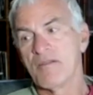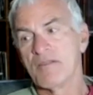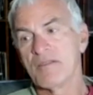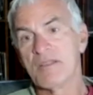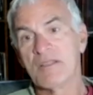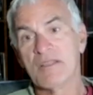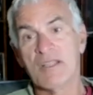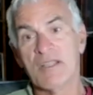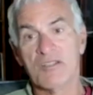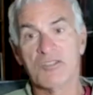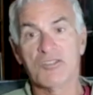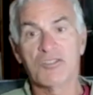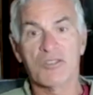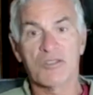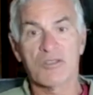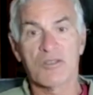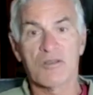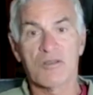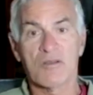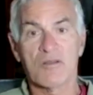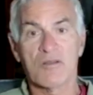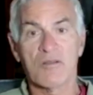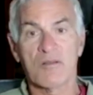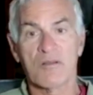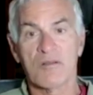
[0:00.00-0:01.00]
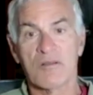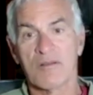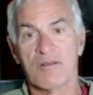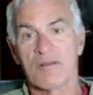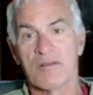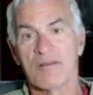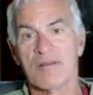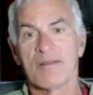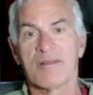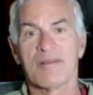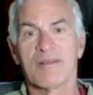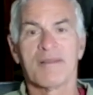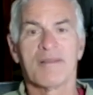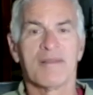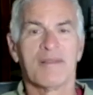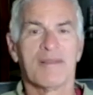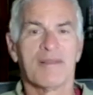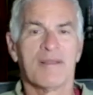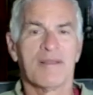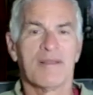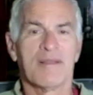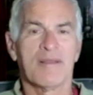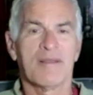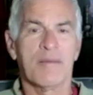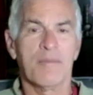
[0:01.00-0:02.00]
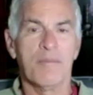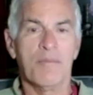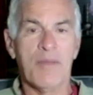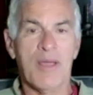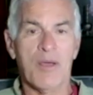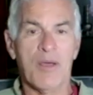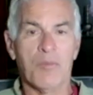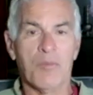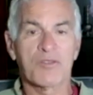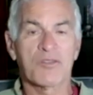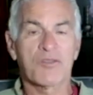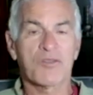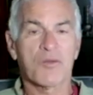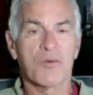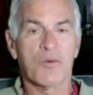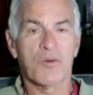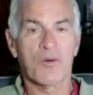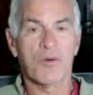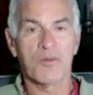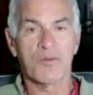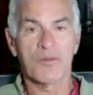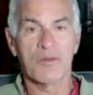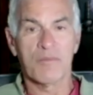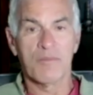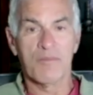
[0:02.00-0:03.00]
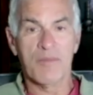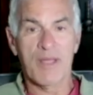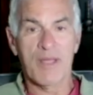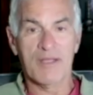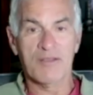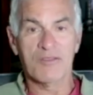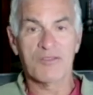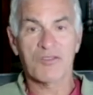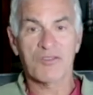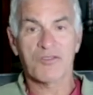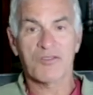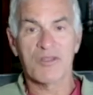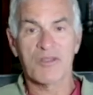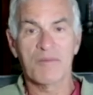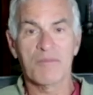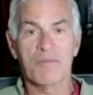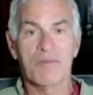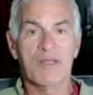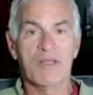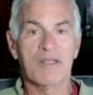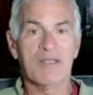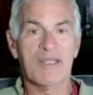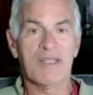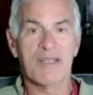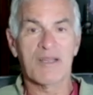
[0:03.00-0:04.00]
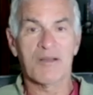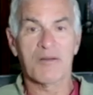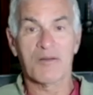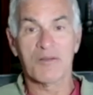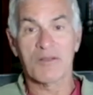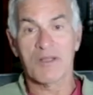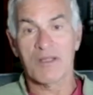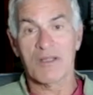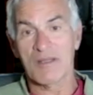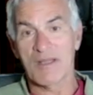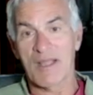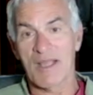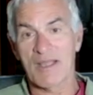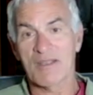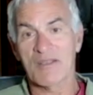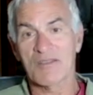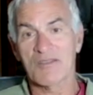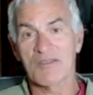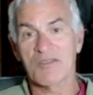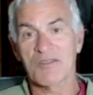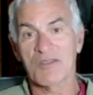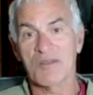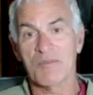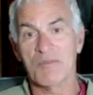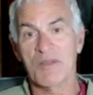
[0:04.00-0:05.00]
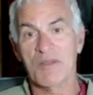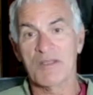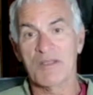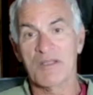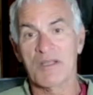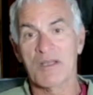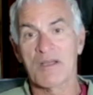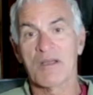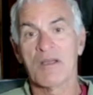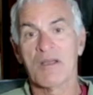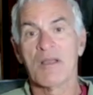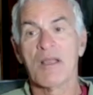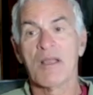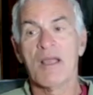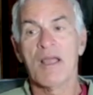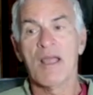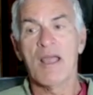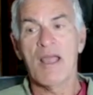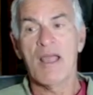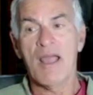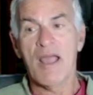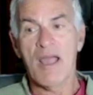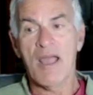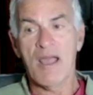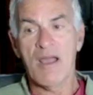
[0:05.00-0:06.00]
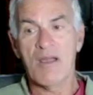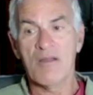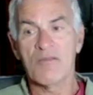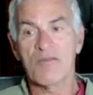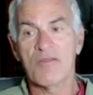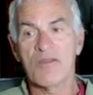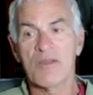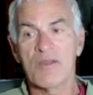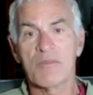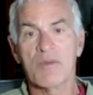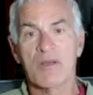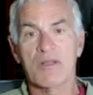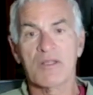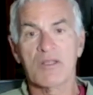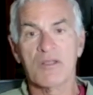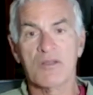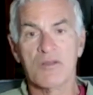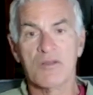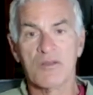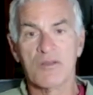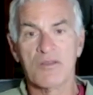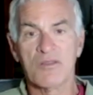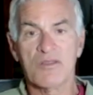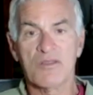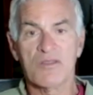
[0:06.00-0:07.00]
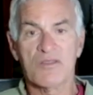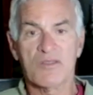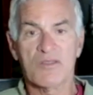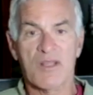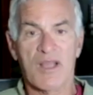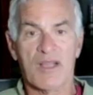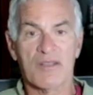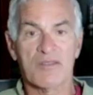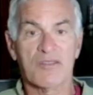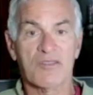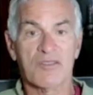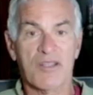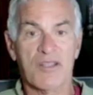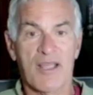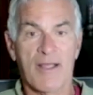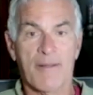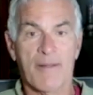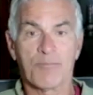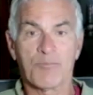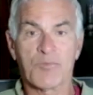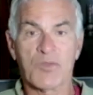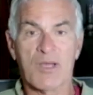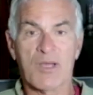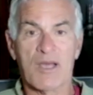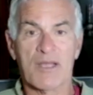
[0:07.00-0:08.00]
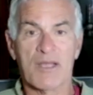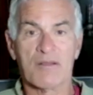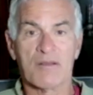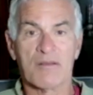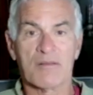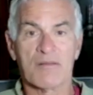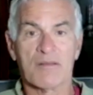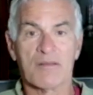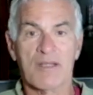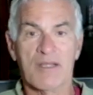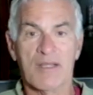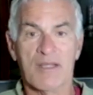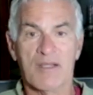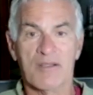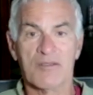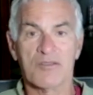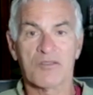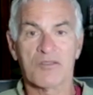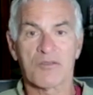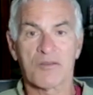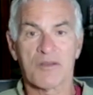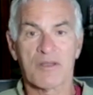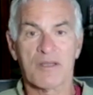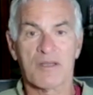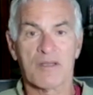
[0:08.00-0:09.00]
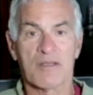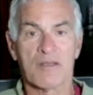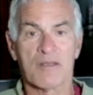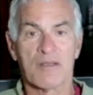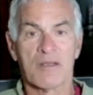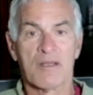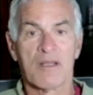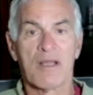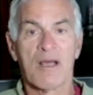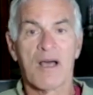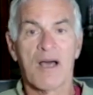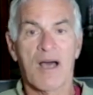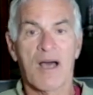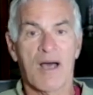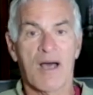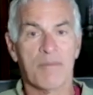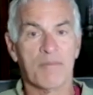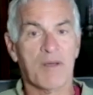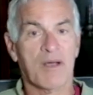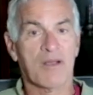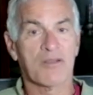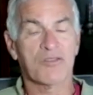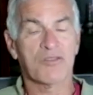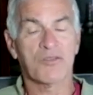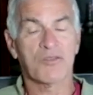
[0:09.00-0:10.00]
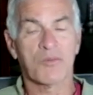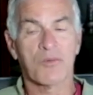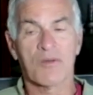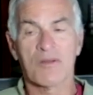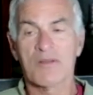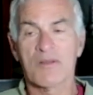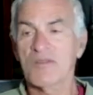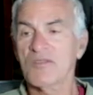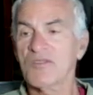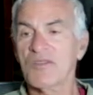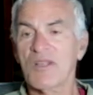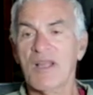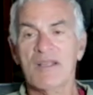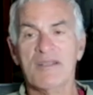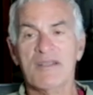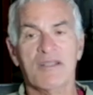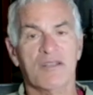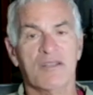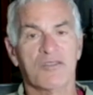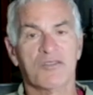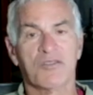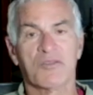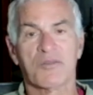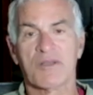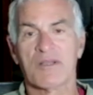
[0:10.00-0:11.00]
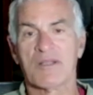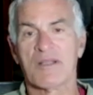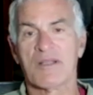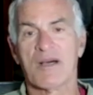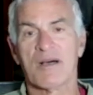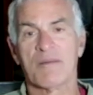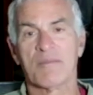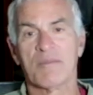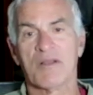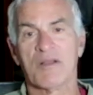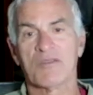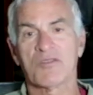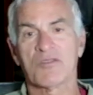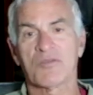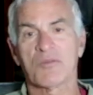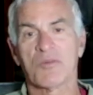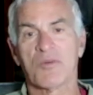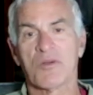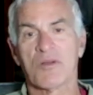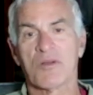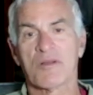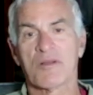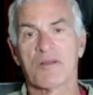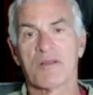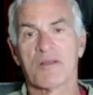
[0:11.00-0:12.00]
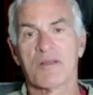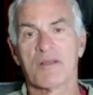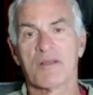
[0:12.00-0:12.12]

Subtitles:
digital, what's called the mainstream media or the legacy media, everybody uses that same title, the Israel-Hamas war. It's not an Israel-Hamas war.